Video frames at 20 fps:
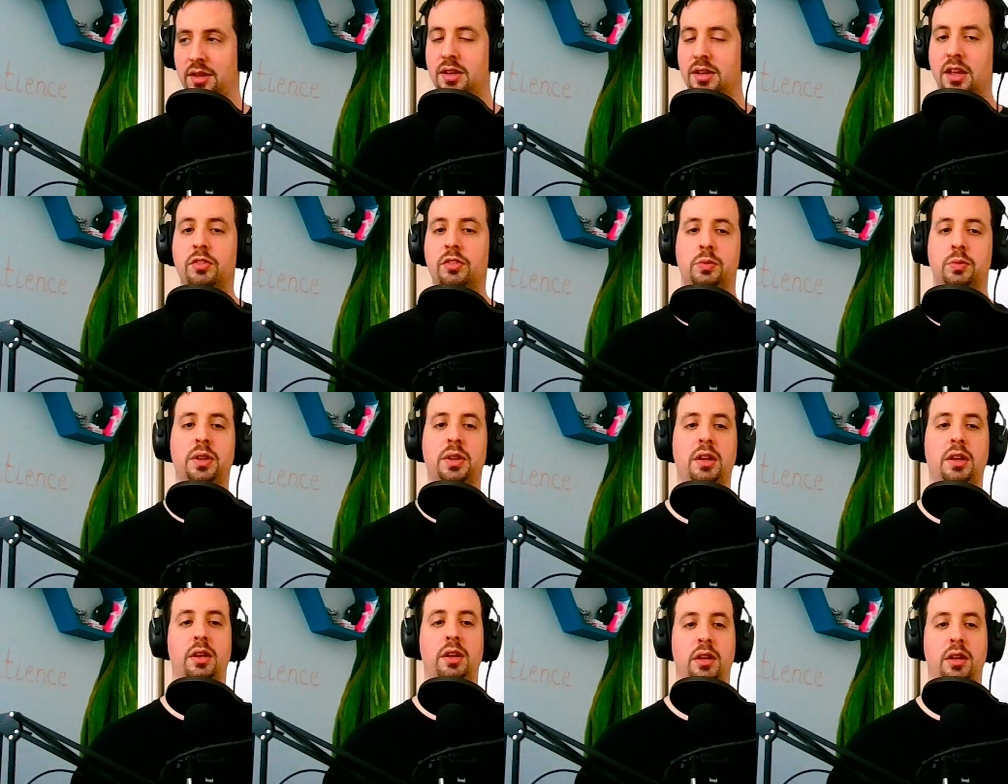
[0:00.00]
is
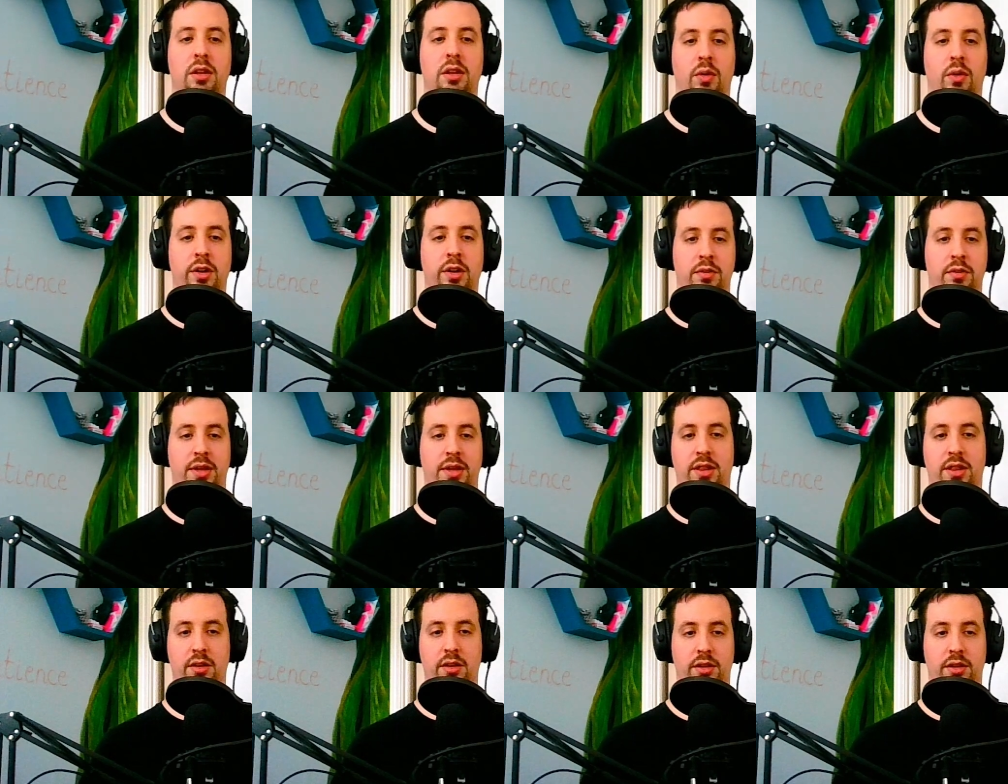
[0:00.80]
really going to be
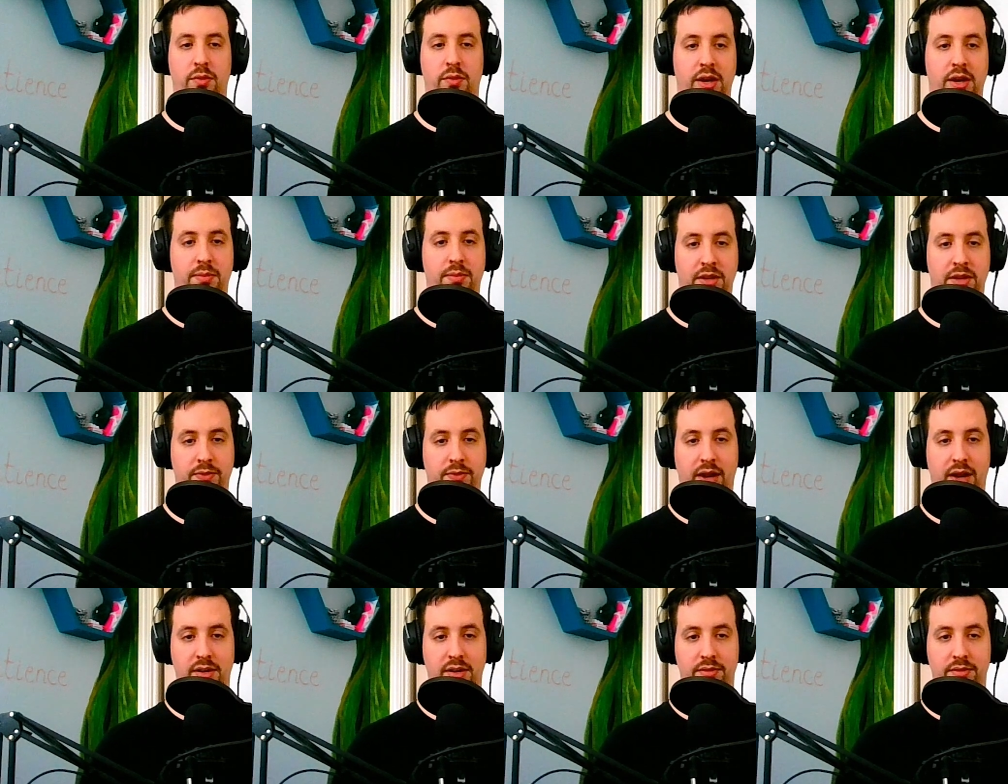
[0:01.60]
the only way to be
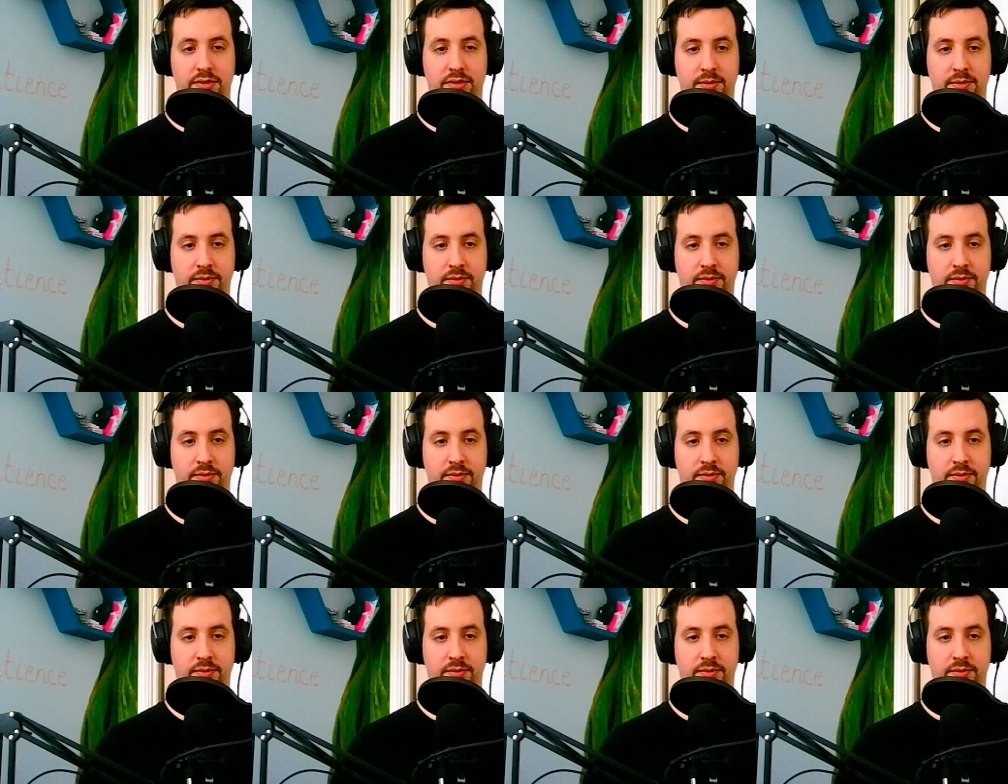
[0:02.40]
effective.